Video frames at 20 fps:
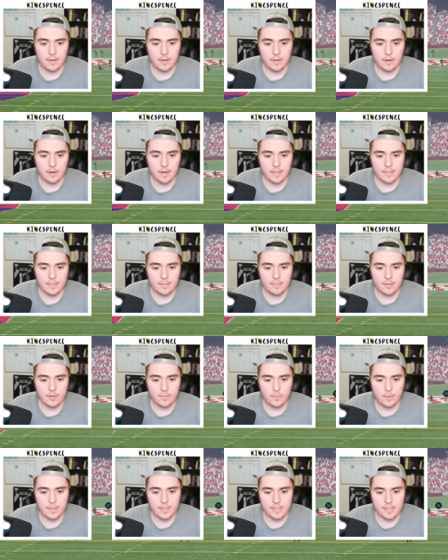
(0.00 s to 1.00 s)
Across the middle
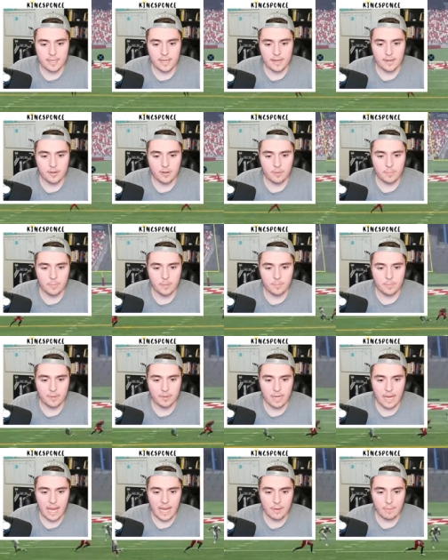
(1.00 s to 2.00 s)
was kind of open,
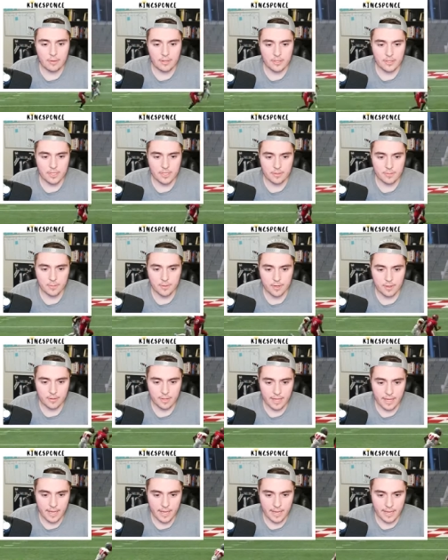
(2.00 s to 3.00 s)
but hey, we're just going to do it with our
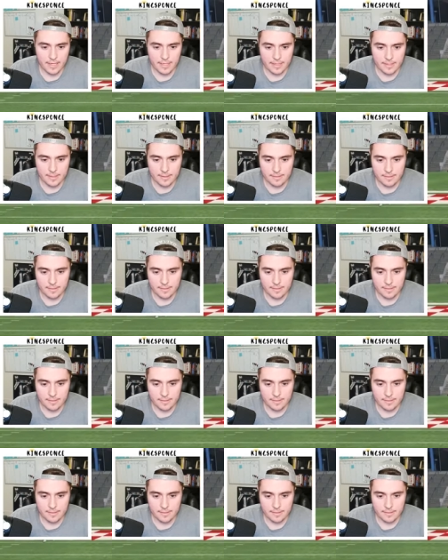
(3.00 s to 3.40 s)
legs.